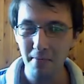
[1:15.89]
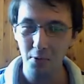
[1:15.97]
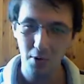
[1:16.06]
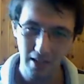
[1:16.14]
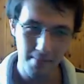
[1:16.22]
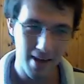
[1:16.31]

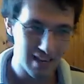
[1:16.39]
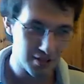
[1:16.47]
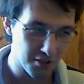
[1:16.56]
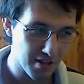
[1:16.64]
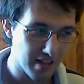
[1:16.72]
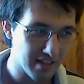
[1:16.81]
well
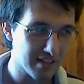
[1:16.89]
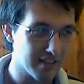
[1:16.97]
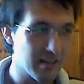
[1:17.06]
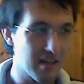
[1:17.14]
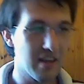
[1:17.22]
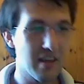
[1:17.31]
imagine that
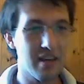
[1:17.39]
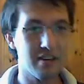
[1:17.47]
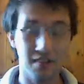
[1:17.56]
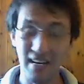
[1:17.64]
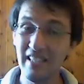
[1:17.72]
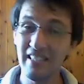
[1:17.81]

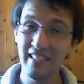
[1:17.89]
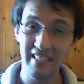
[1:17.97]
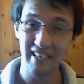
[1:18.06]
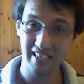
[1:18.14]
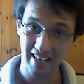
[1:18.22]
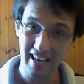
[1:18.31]
raising
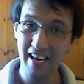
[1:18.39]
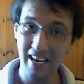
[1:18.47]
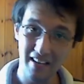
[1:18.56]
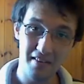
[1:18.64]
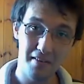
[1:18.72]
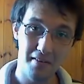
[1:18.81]
a
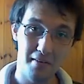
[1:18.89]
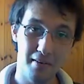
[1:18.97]
kid